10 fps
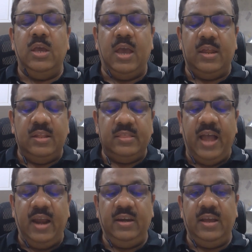And in
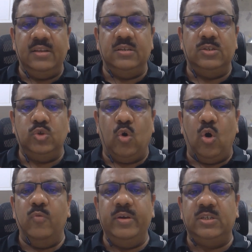that case, it's
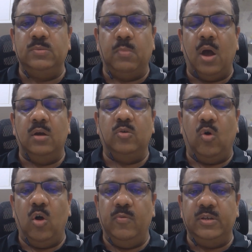always smart,
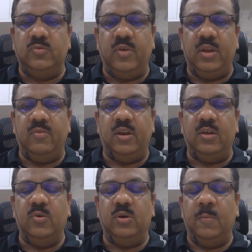always very
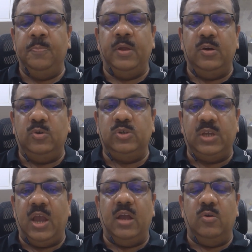good to
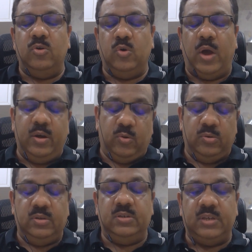say, I don't know. I
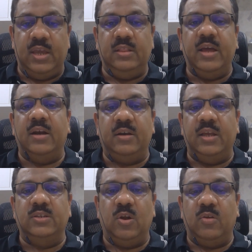know saying that
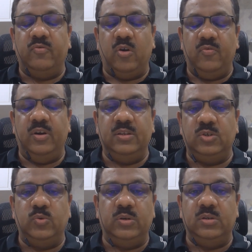takes a lot of confidence.
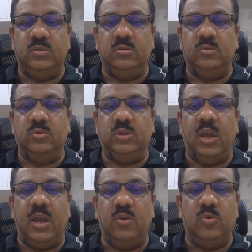To say
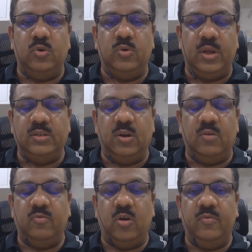I don't know takes a lot
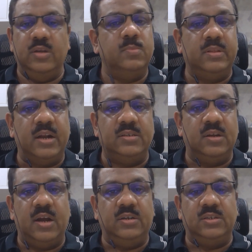of confidence, but that's the
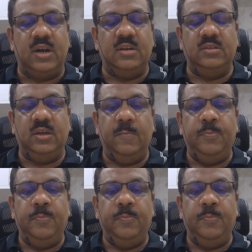right strategy.